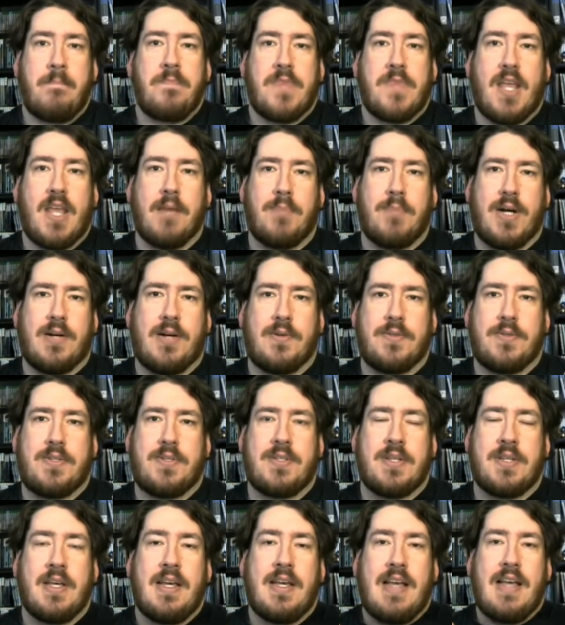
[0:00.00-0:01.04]
about
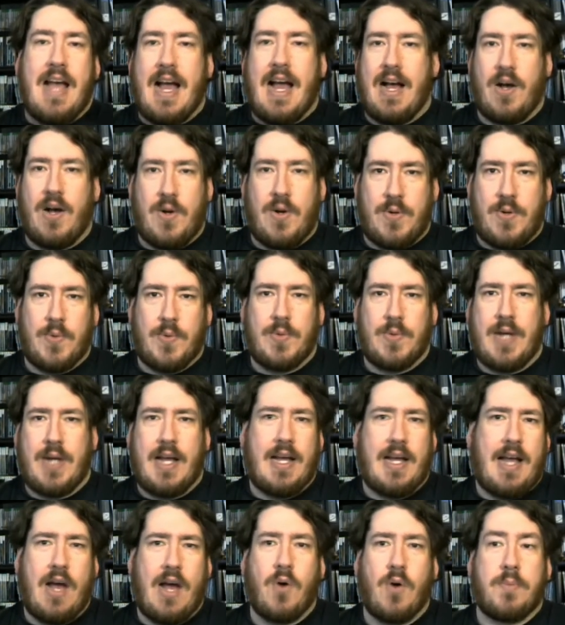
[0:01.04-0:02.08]
how
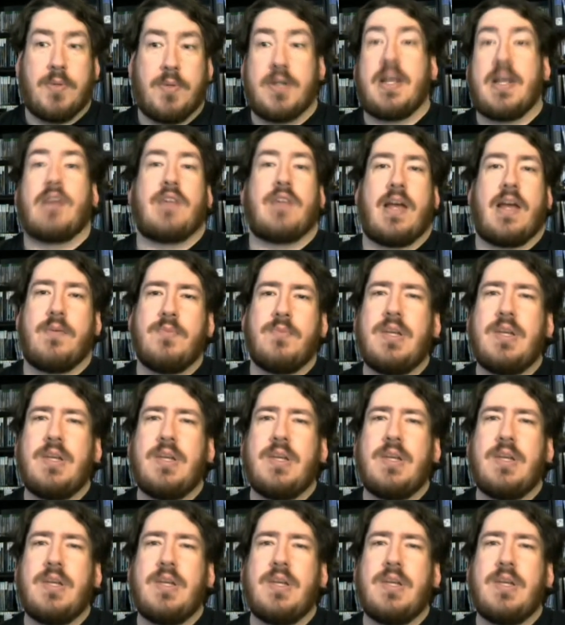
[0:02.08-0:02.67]
it broke down.